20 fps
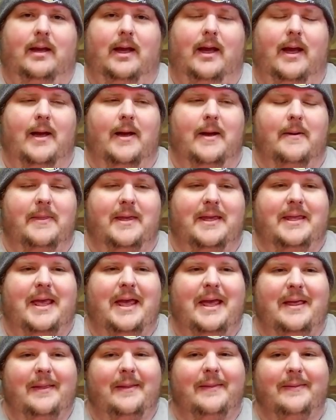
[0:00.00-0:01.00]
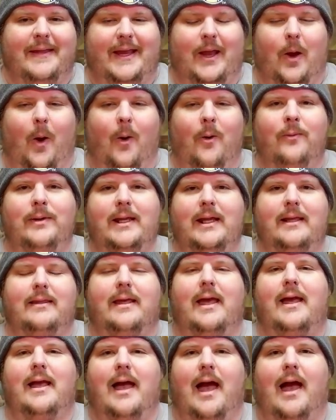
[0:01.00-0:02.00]
Um, the, the, only
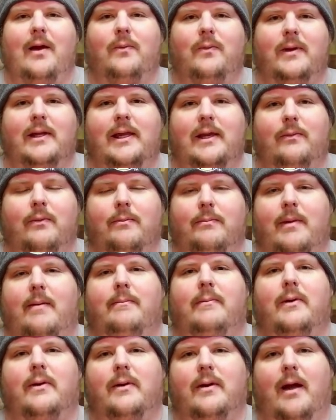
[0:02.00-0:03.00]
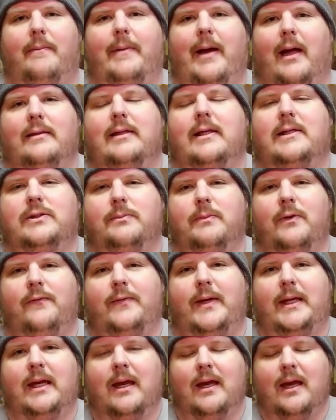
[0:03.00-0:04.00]
thing I really remember about this
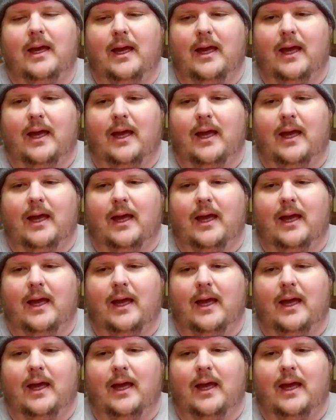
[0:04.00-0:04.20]
movie